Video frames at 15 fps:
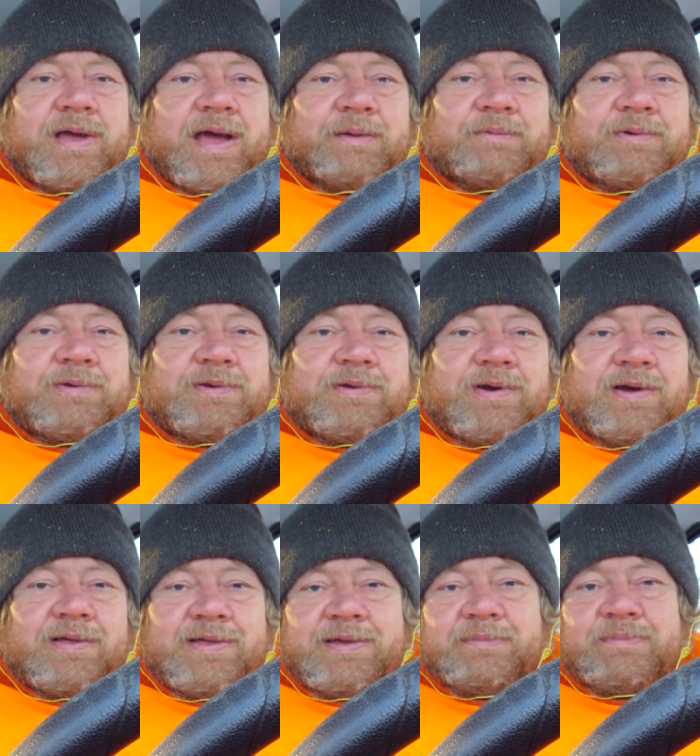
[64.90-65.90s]
I'm going to
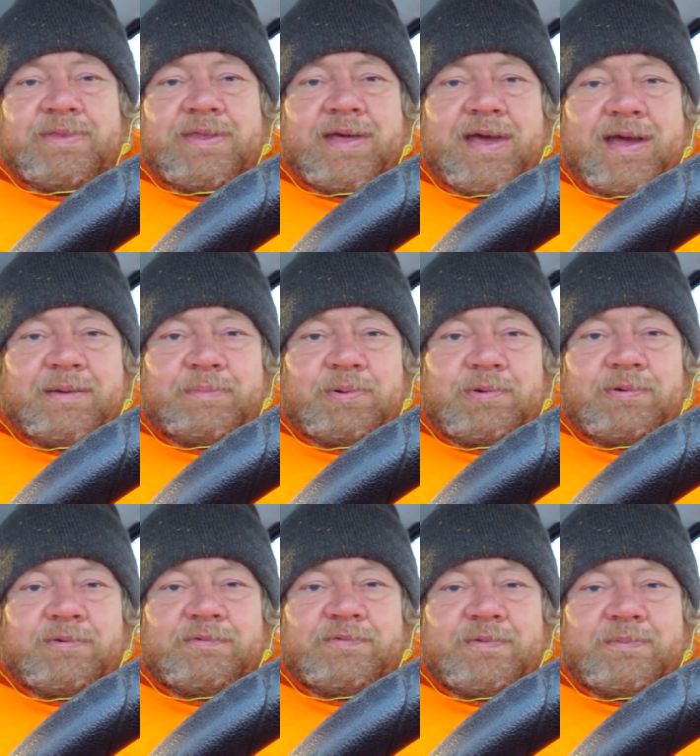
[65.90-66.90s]
call him the
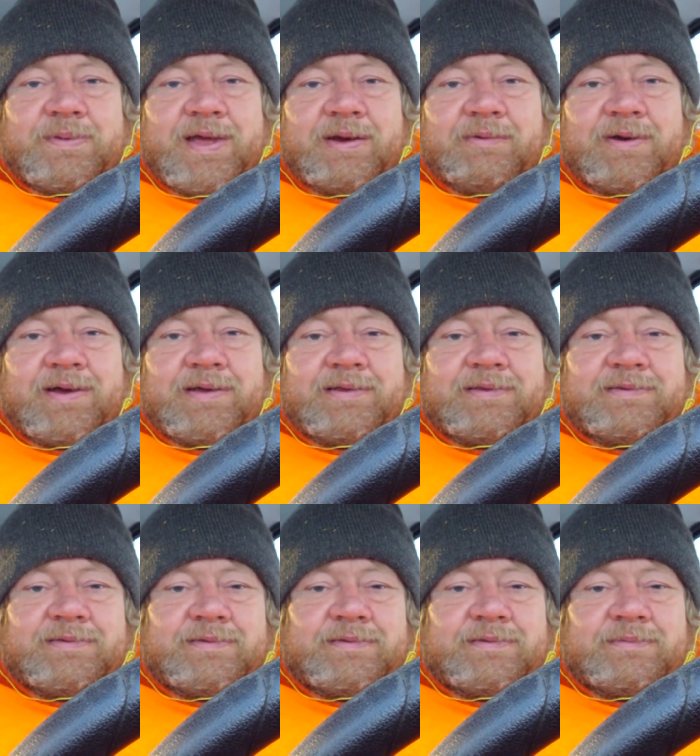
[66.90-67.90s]
Emperor from now on
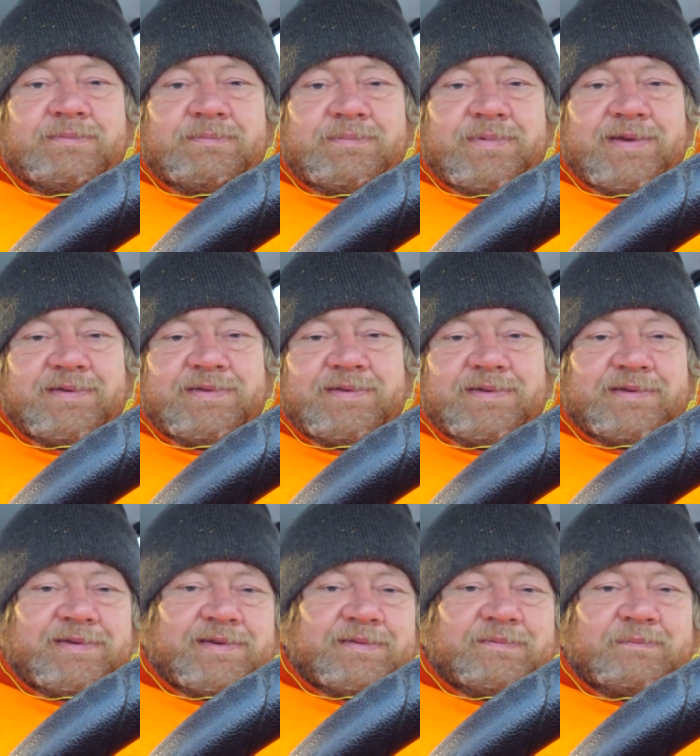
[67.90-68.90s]
because he
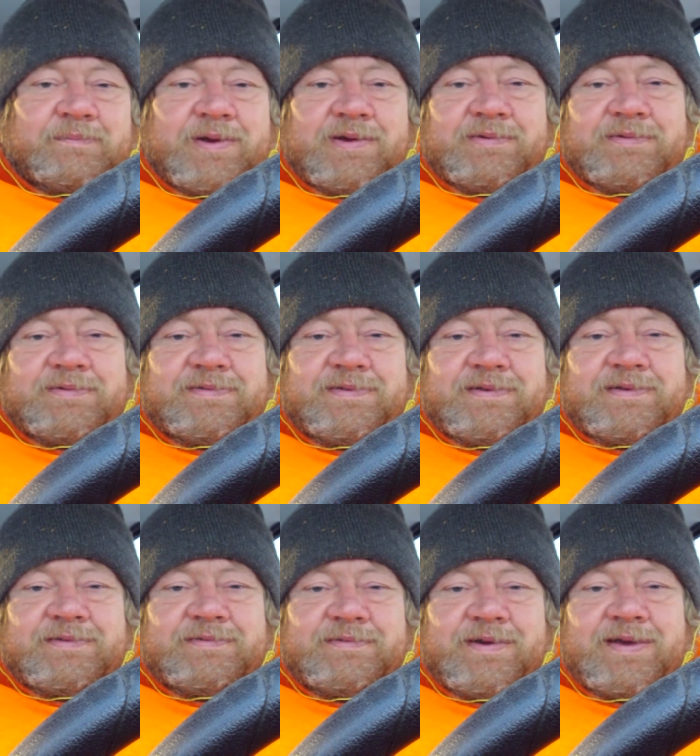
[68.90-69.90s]
bears a
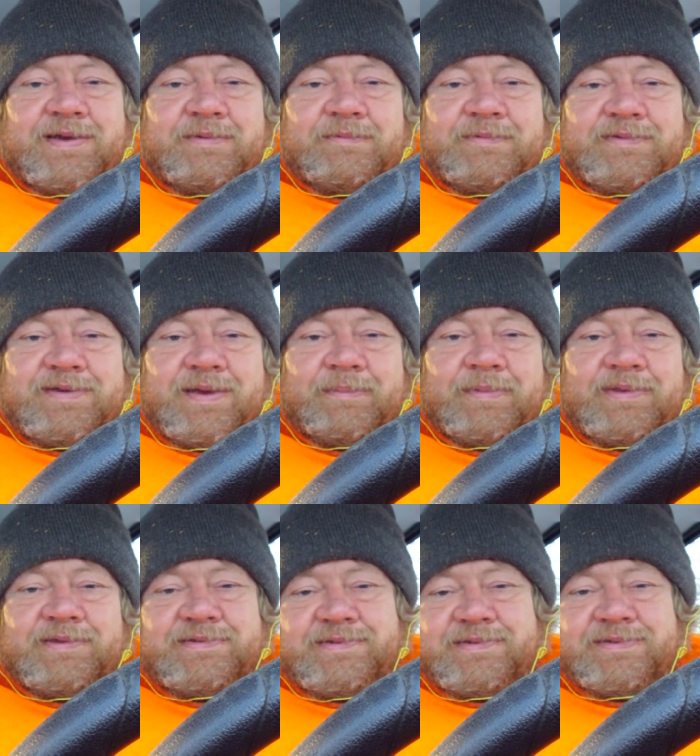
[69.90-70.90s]
striking
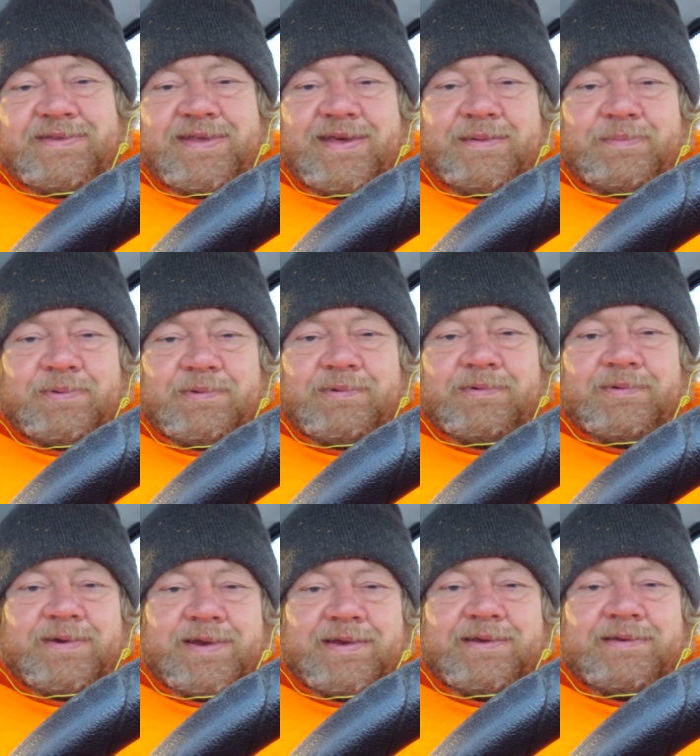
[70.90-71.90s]
resemblance to the Emperor
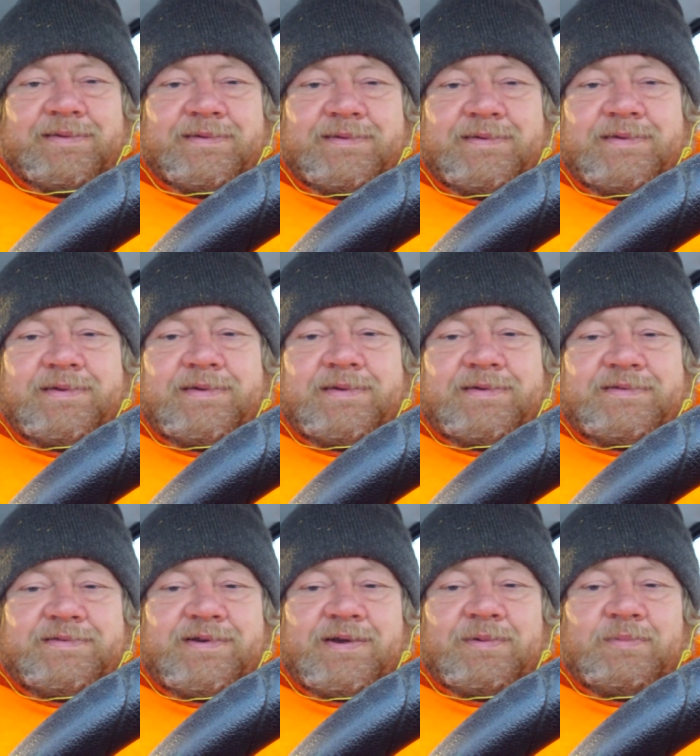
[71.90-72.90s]
on
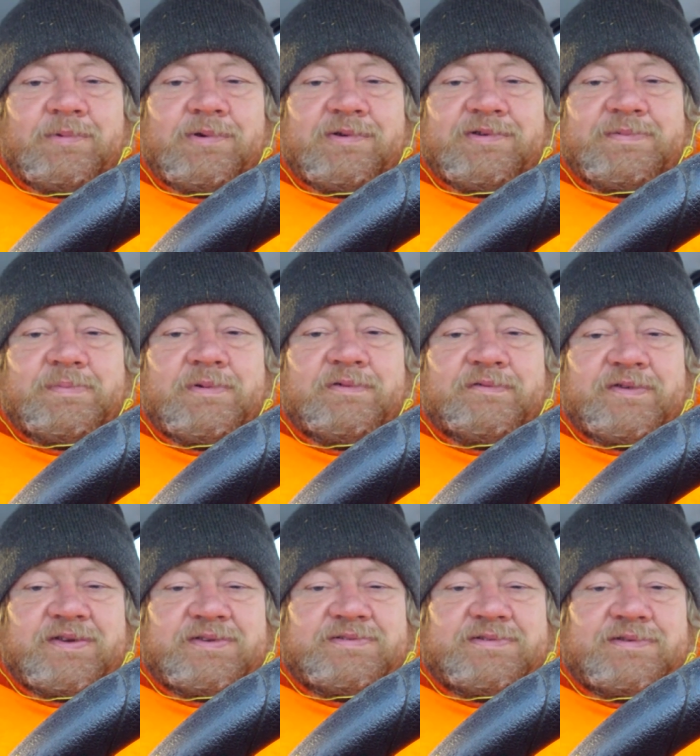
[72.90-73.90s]
Star Wars
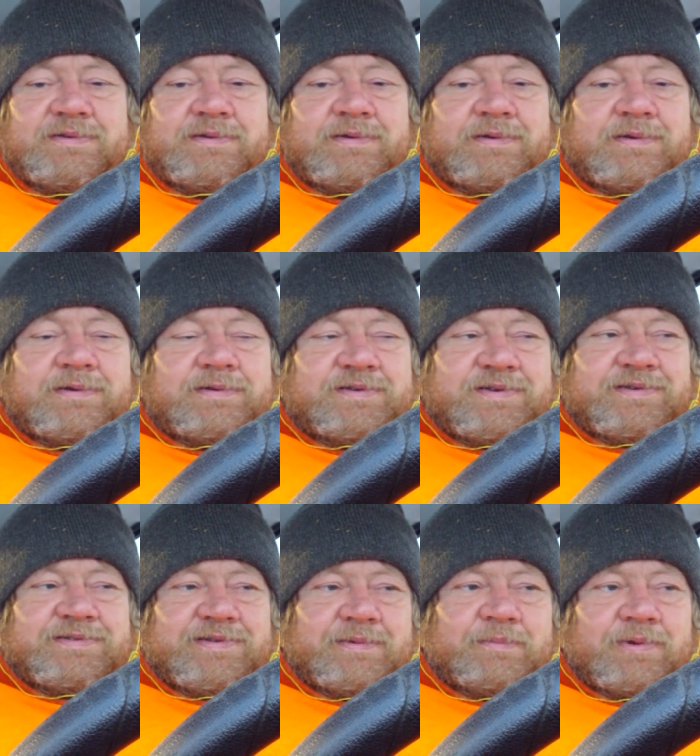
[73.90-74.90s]
movies.
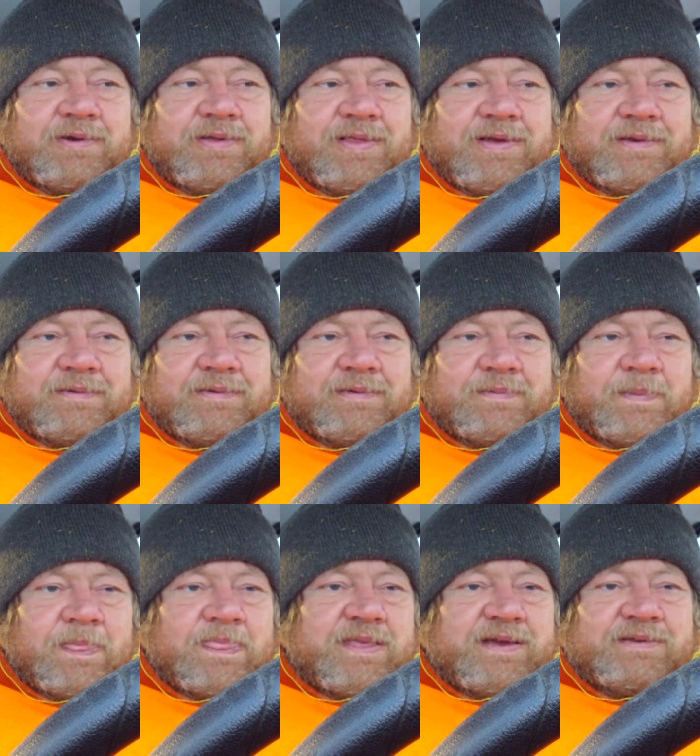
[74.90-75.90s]
Just so we're clear,
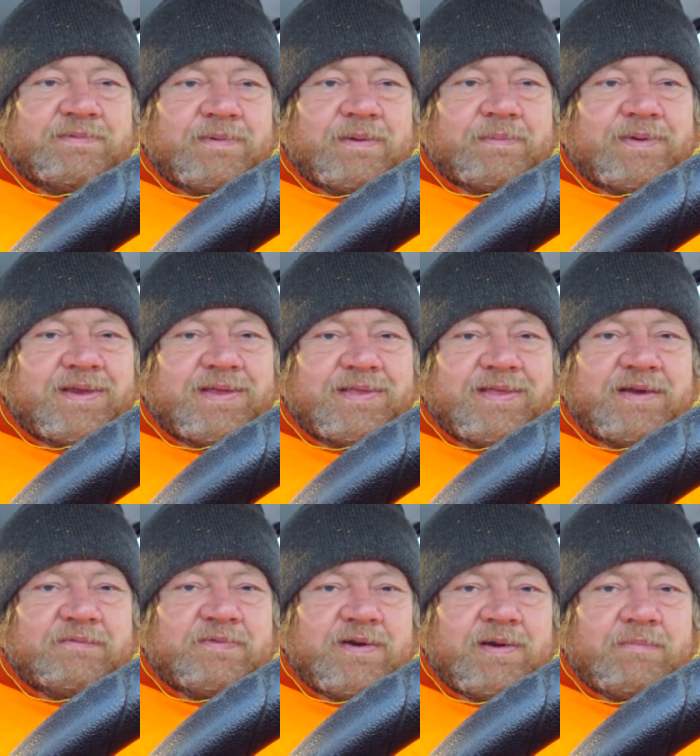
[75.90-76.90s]
that's where I'm getting
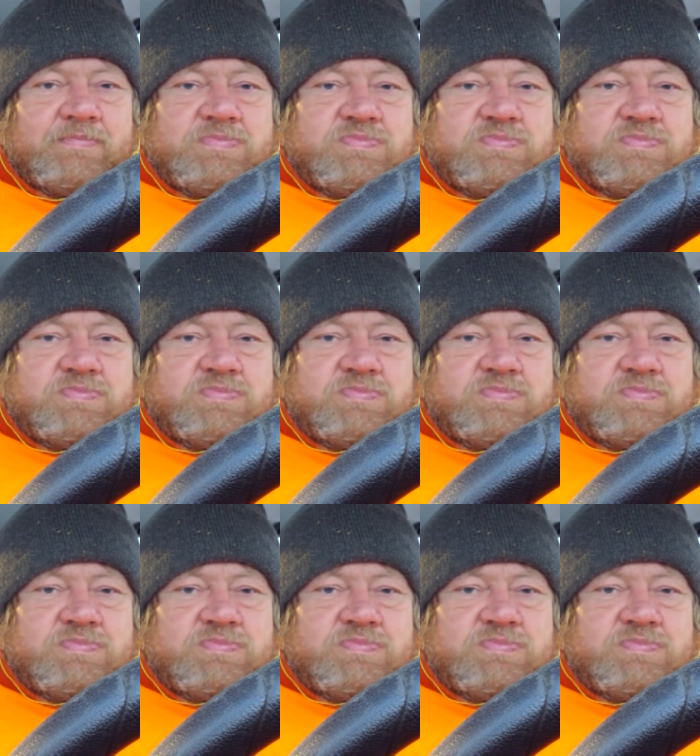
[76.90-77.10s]
that from.